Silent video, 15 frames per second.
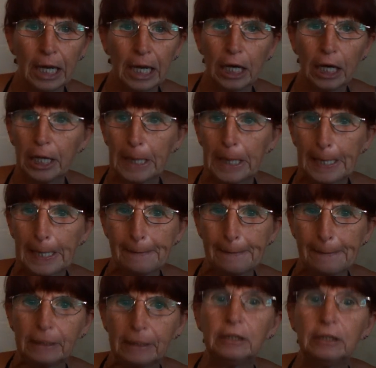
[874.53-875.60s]

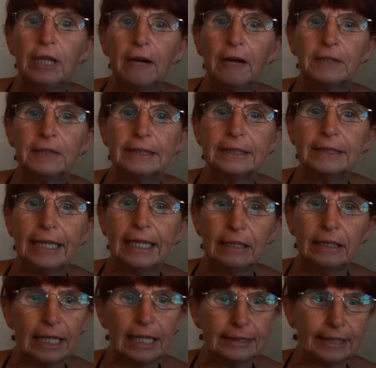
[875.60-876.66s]
And you have to
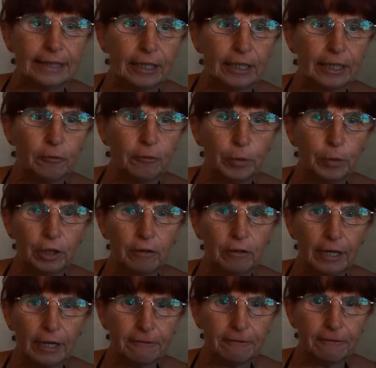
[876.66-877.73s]
send, let's say you put your
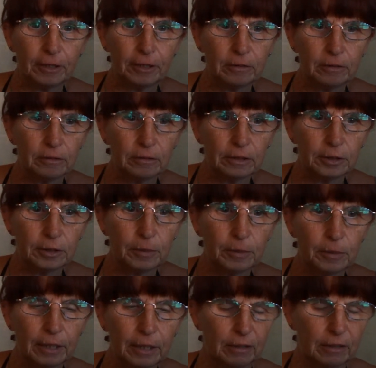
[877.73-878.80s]
iPhone on as
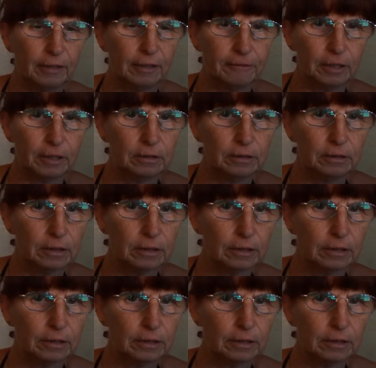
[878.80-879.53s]
well. iPhone,